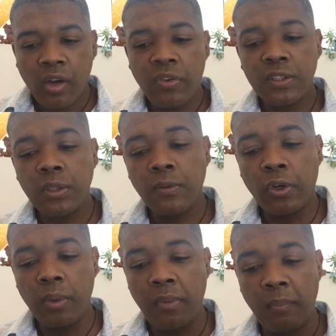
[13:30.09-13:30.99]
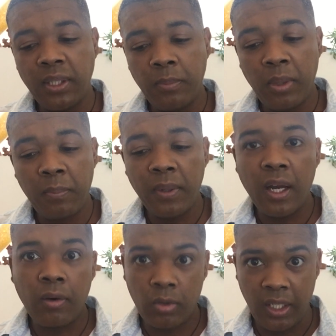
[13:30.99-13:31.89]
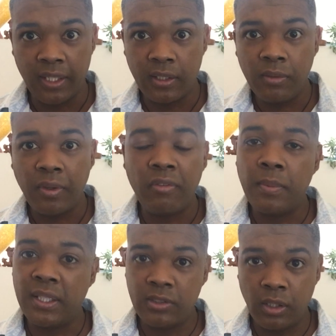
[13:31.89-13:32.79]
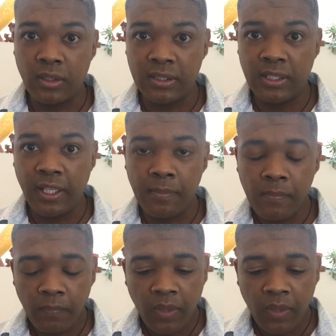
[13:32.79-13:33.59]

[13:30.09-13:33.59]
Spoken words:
First of all, remember that people are collective. Everybody's not the same.